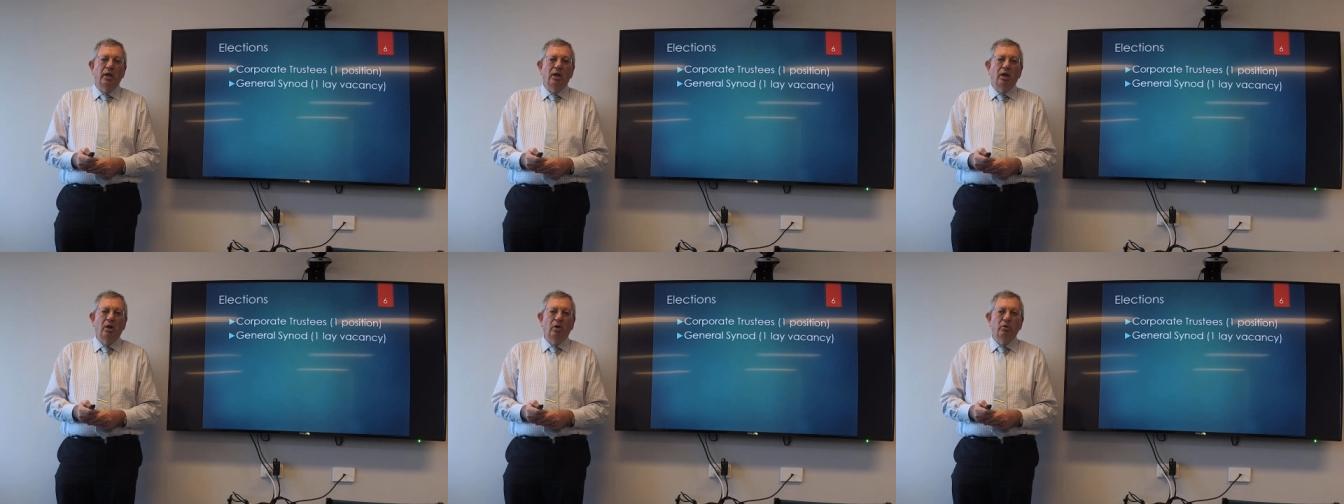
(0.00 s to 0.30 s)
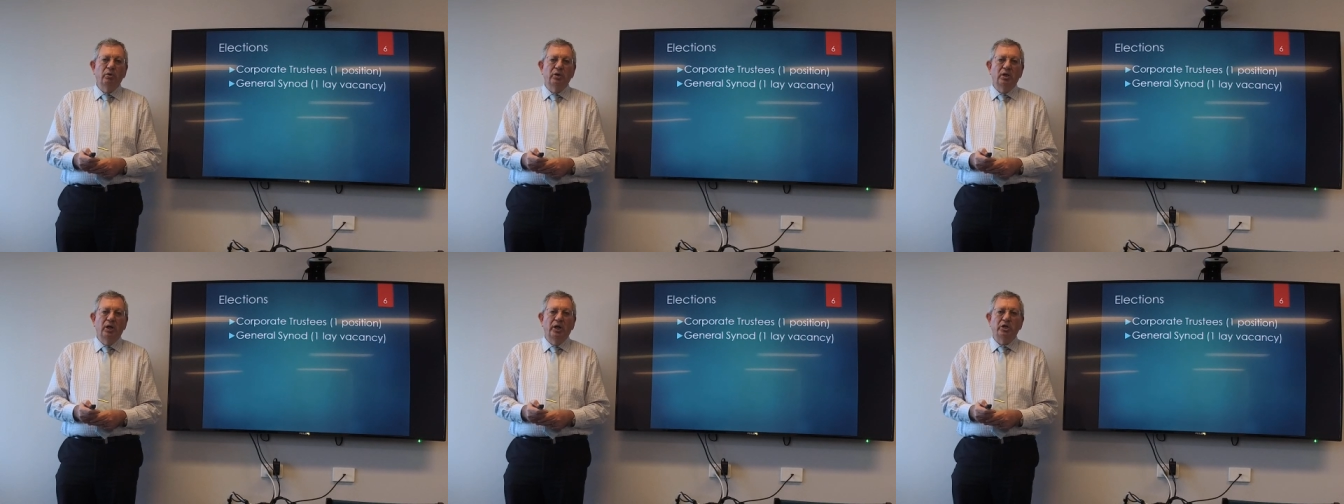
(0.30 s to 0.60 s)

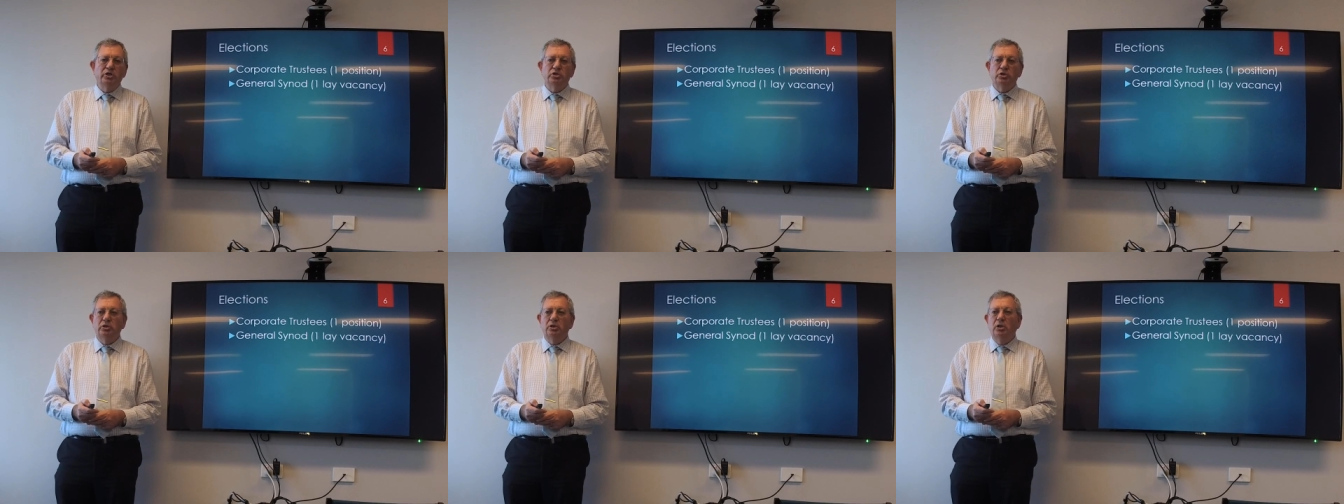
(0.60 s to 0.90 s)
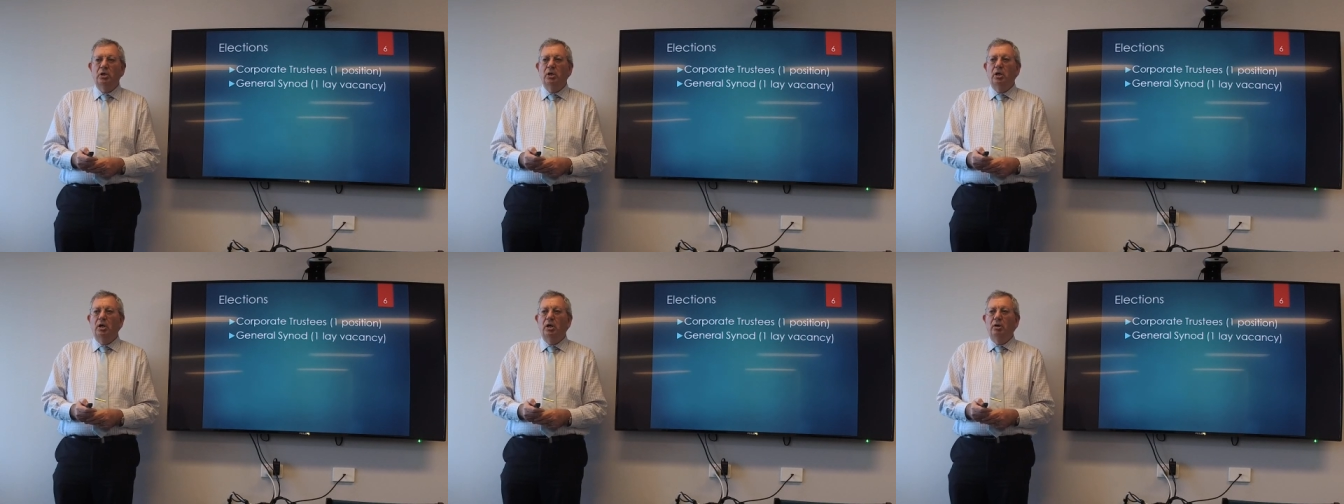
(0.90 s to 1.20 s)
hold the election.
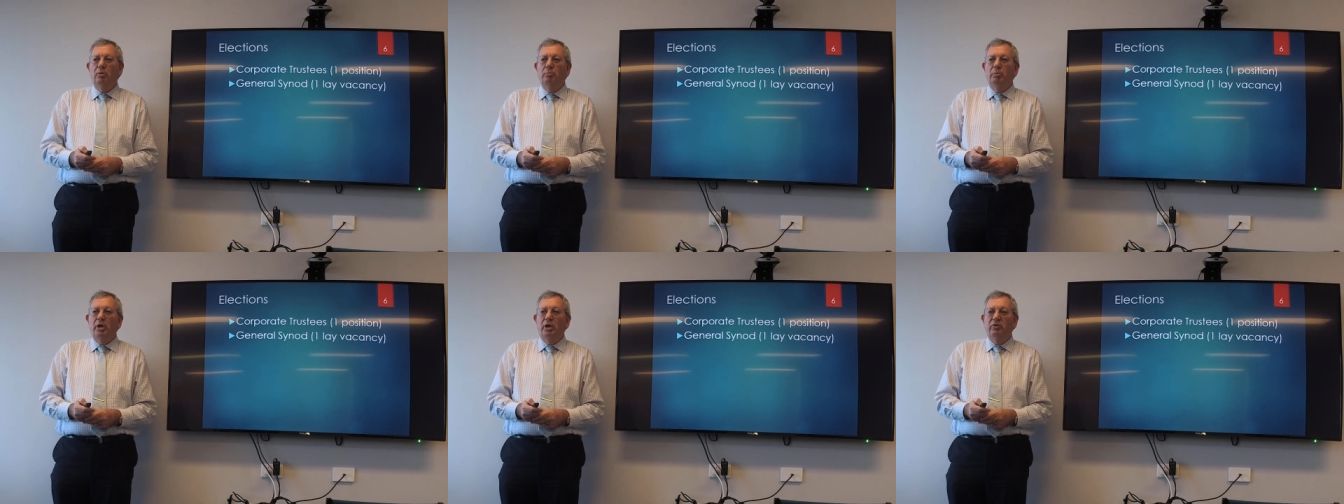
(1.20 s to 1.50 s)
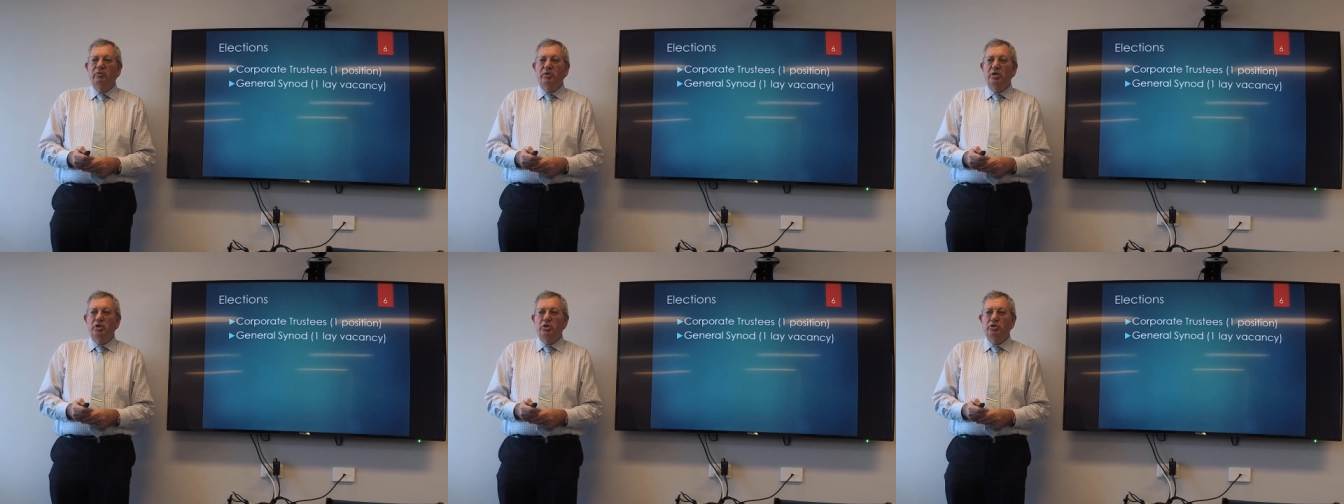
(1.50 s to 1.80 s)
But
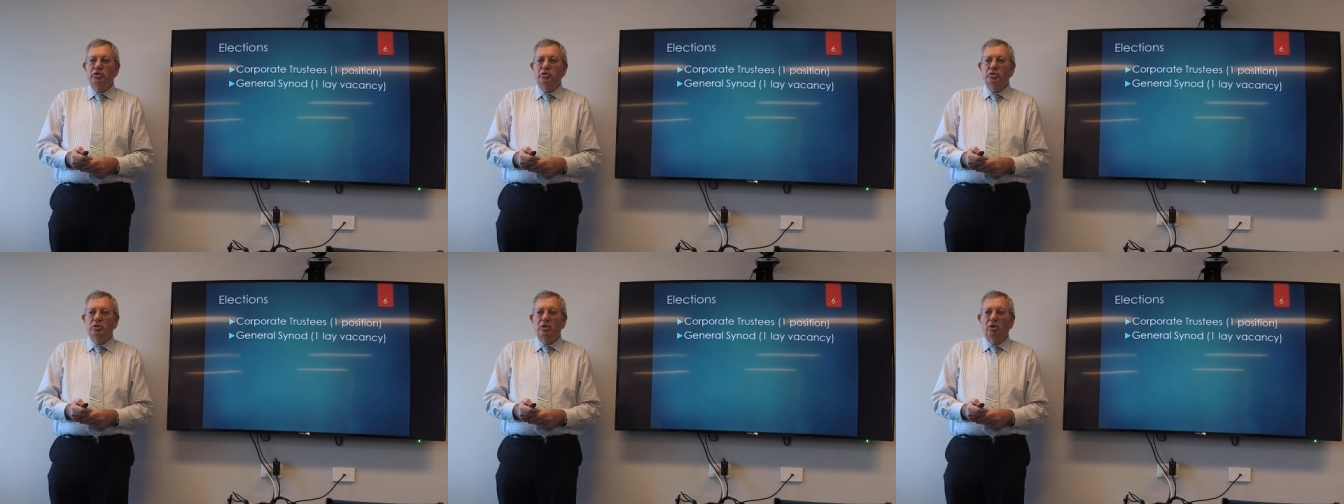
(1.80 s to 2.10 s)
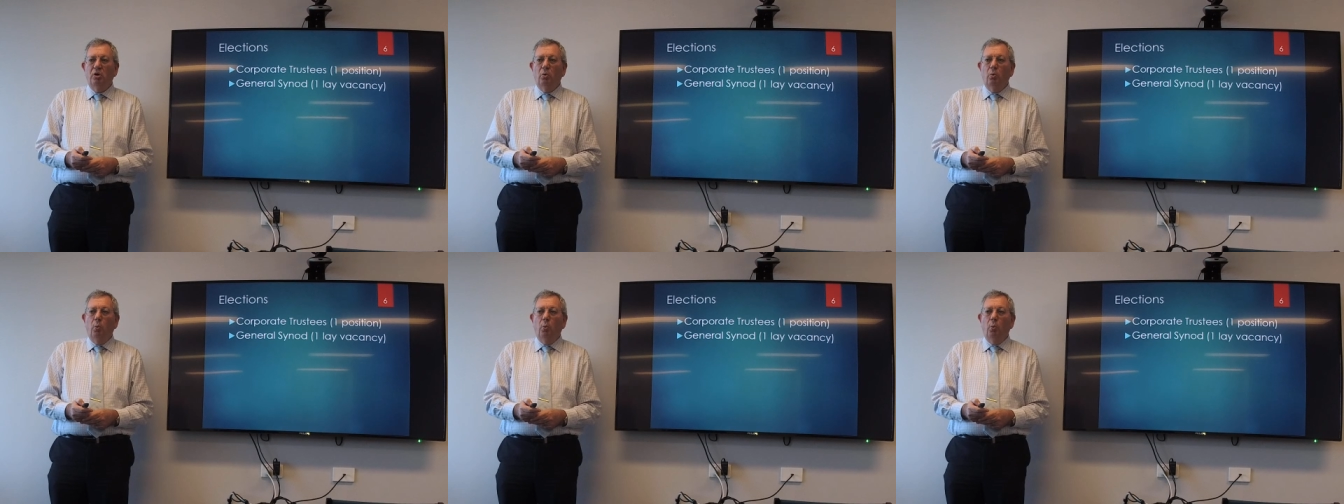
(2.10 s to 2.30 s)
if there's